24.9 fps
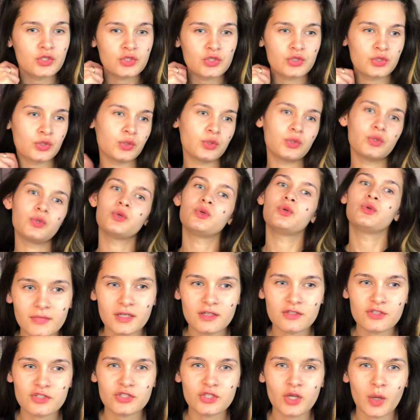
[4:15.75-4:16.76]
to
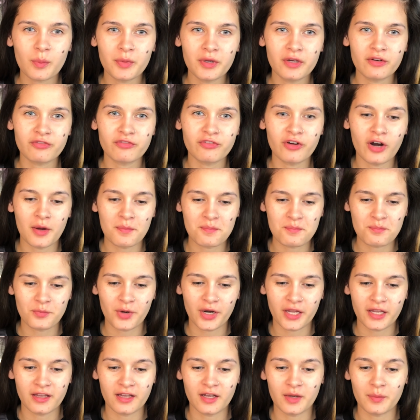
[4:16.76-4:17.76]
stop it from
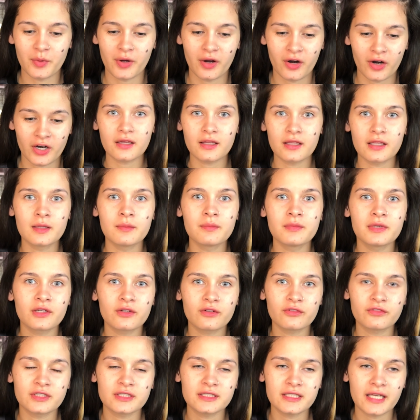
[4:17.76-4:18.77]
breaking apart in the middle
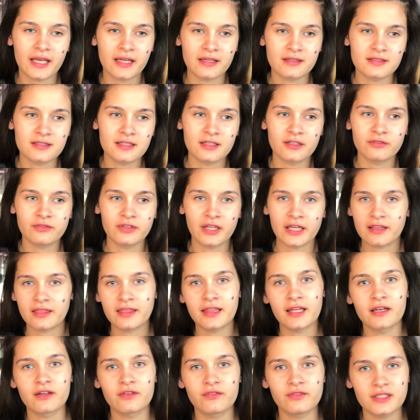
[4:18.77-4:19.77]
of the day instead of like the
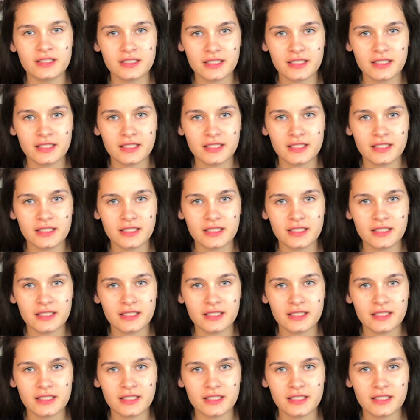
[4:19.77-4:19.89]
end of the